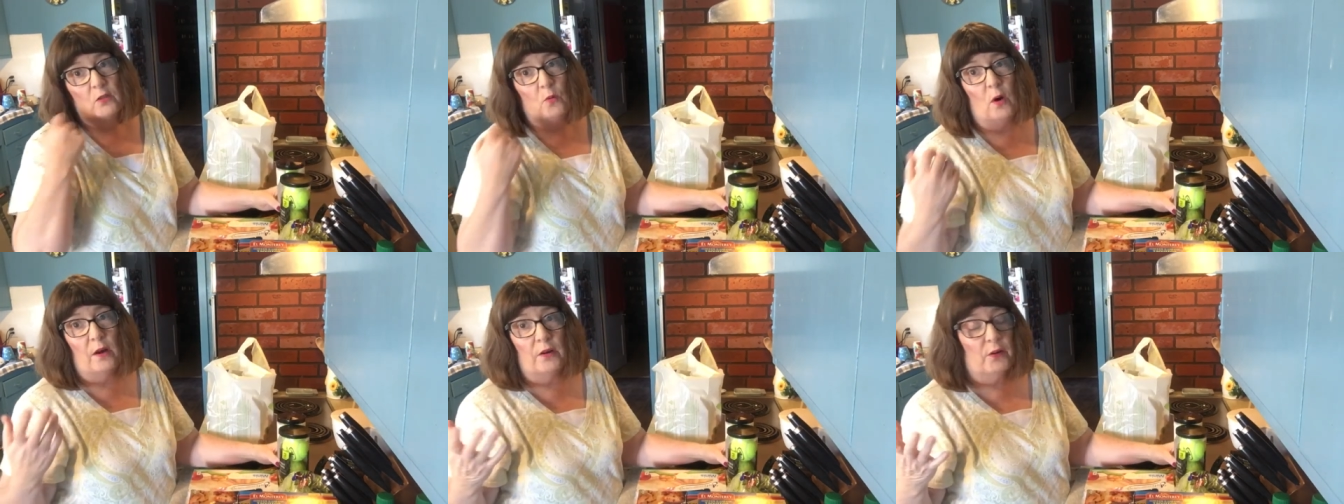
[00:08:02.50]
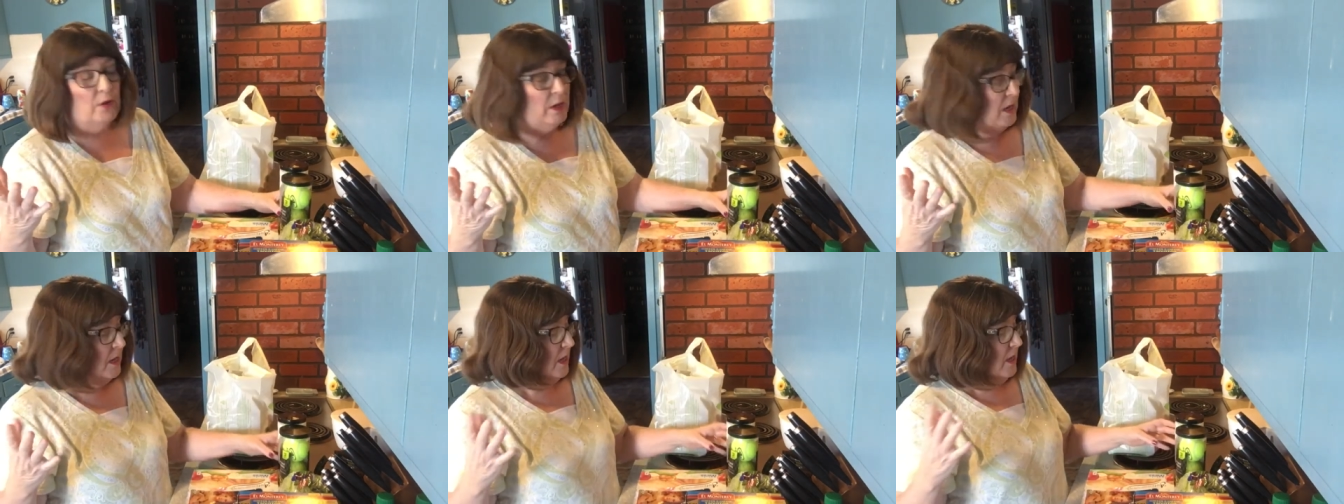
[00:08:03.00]
walker
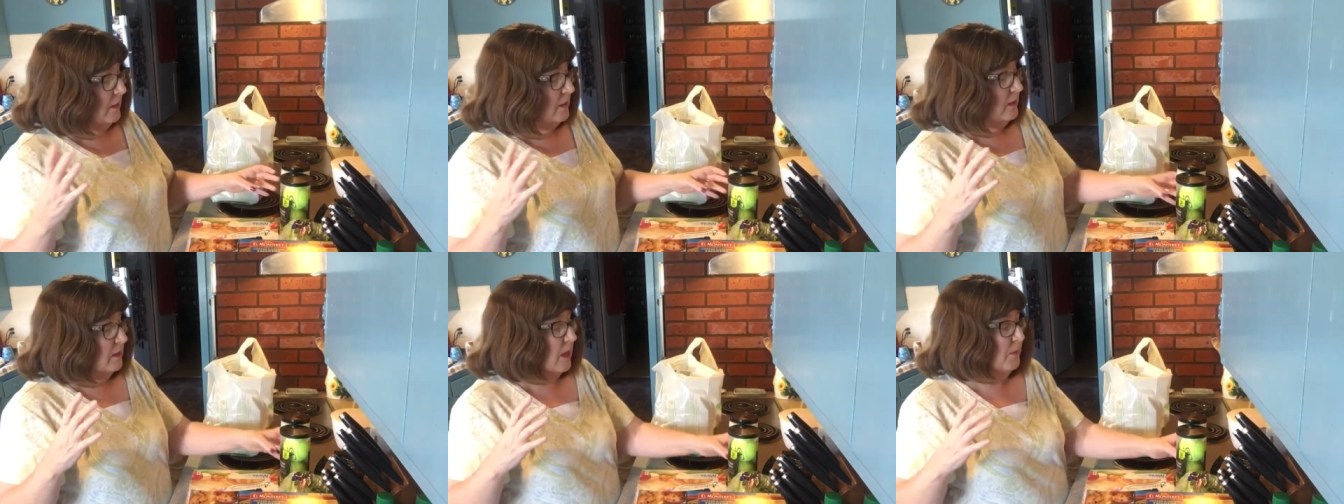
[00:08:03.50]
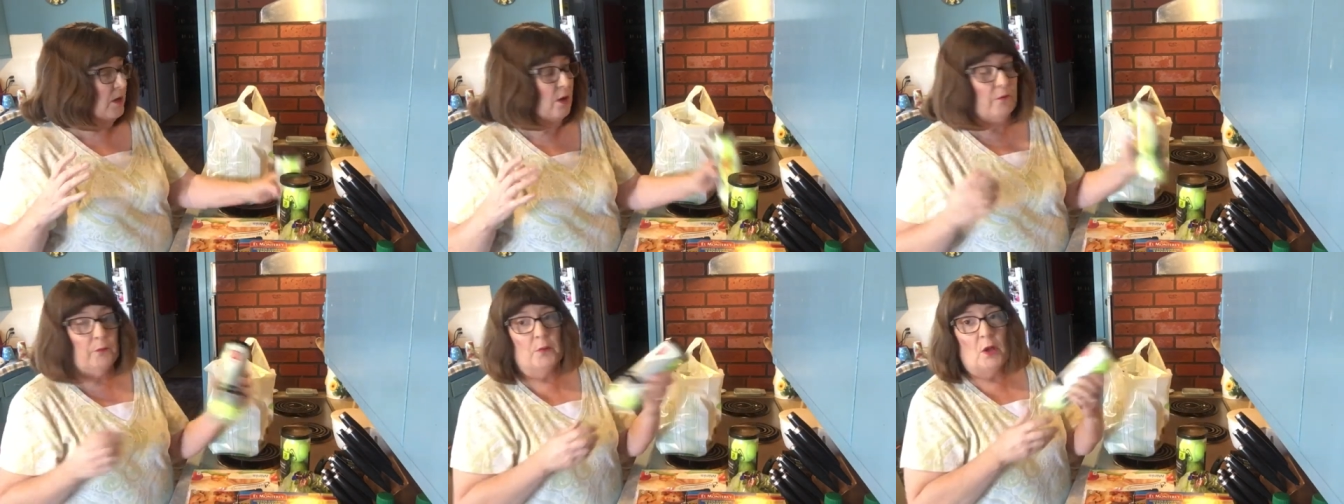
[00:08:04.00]
since coming
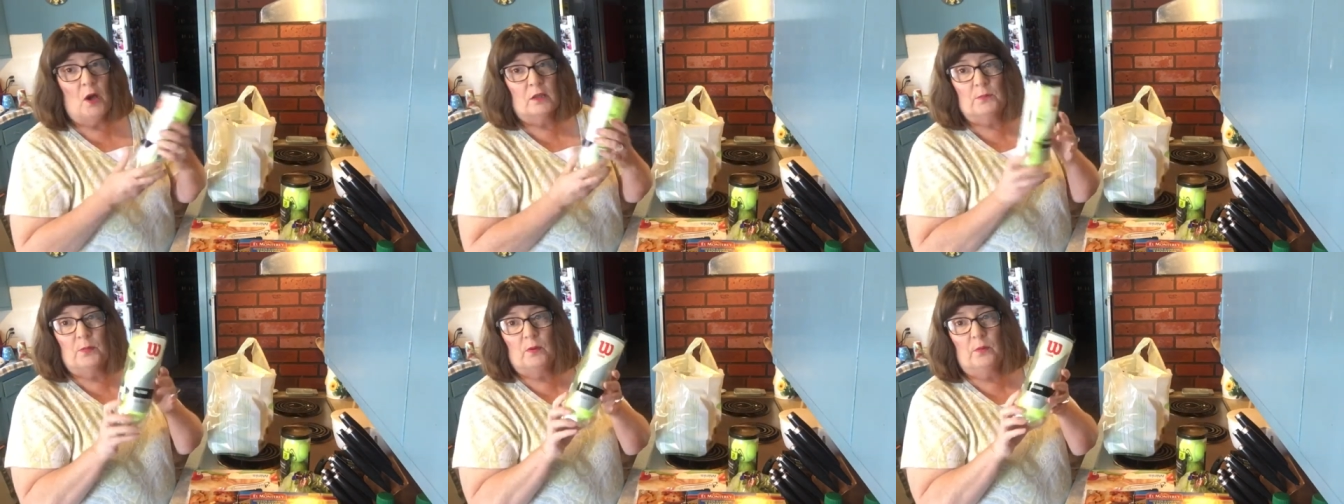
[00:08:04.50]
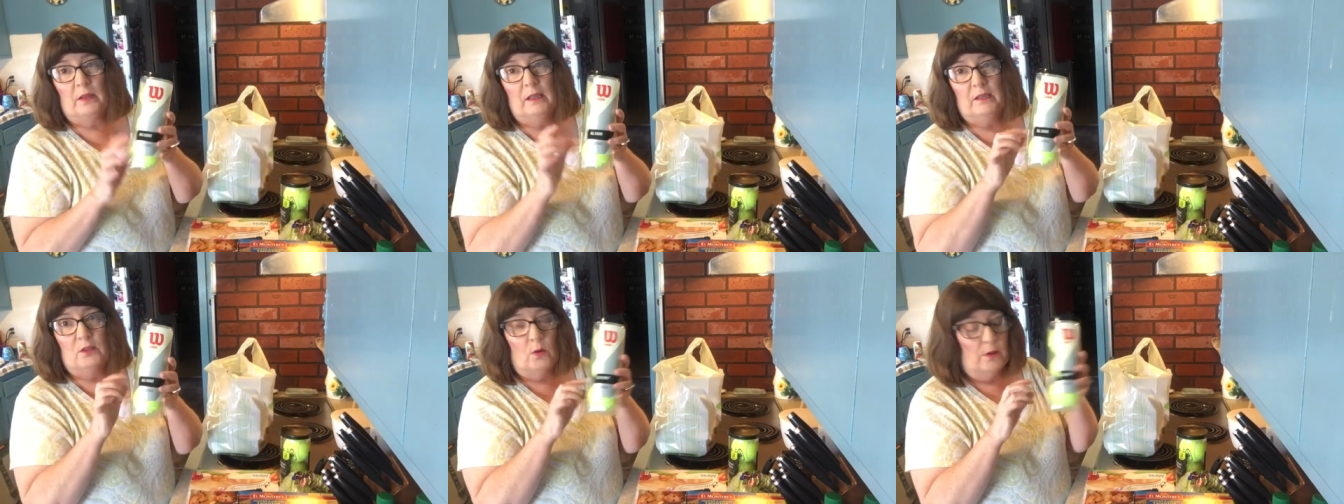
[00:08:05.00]
home from the hospital, but
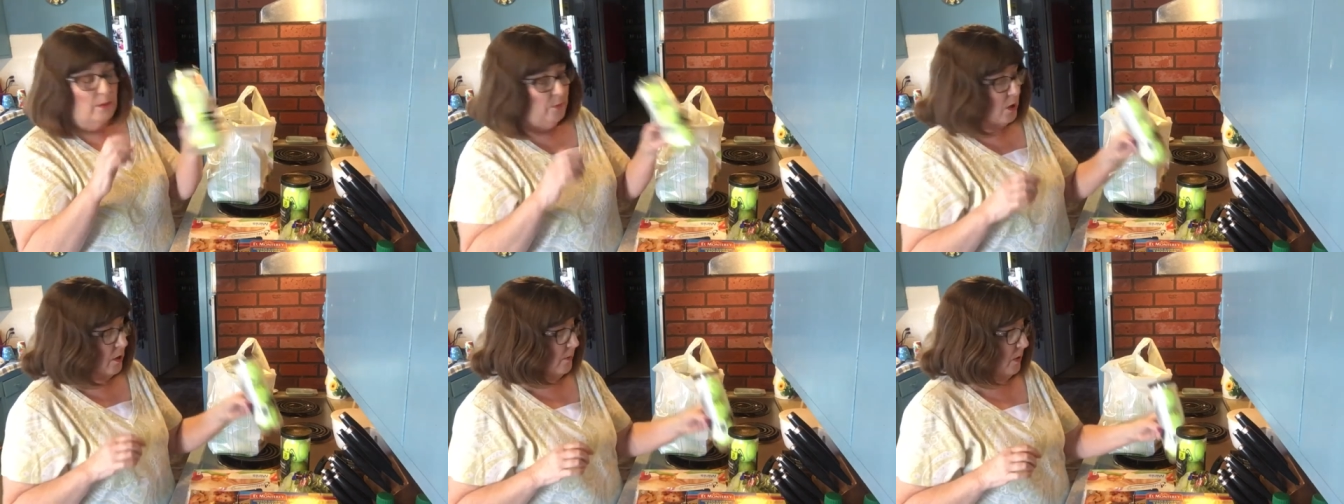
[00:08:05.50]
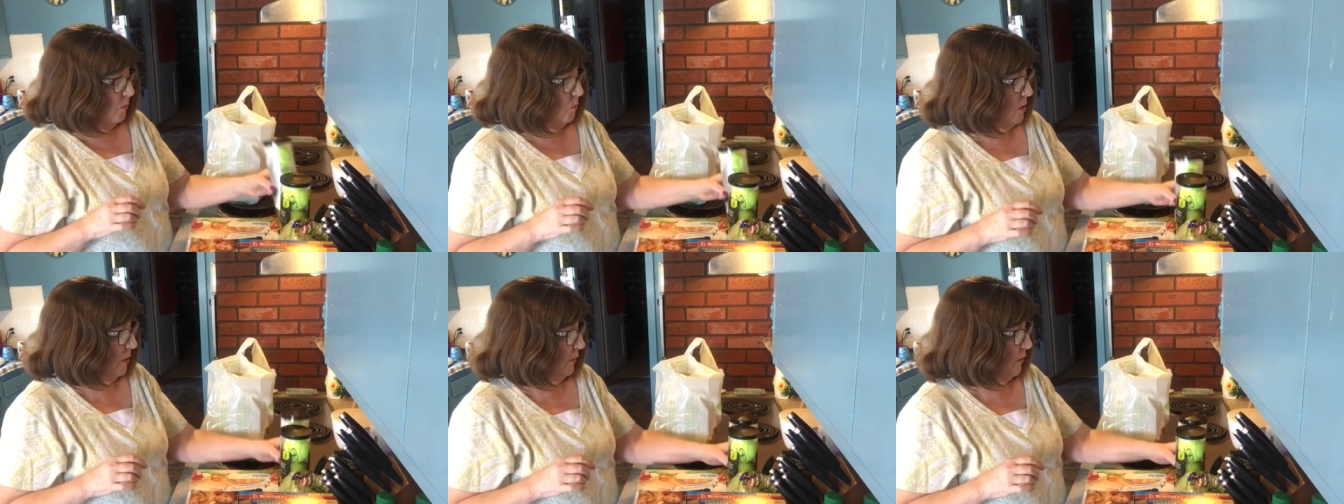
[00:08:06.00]
these go on the bottom of the
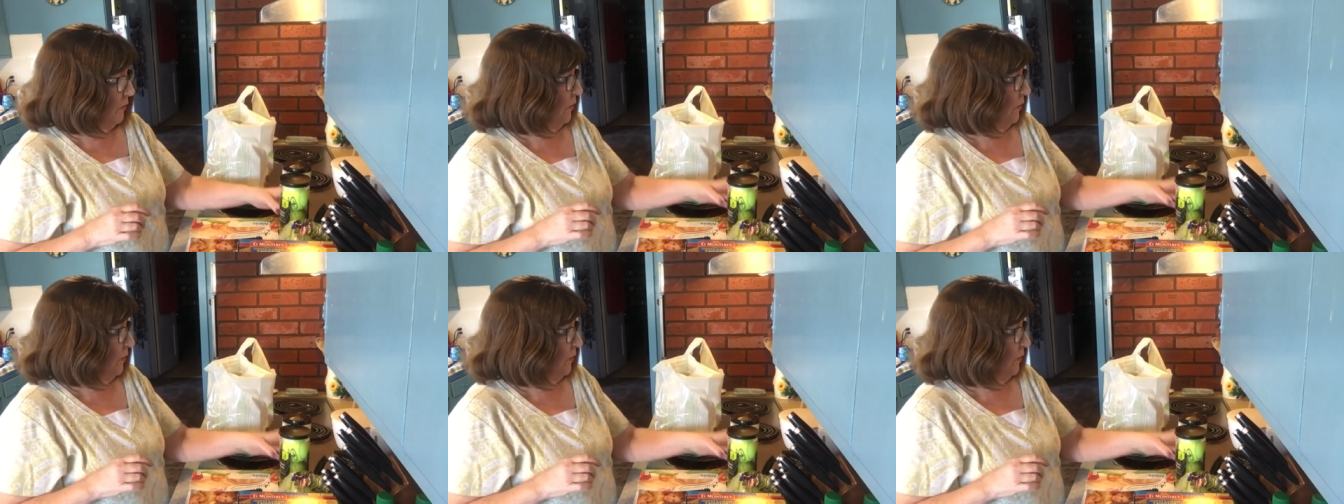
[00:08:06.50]
walker.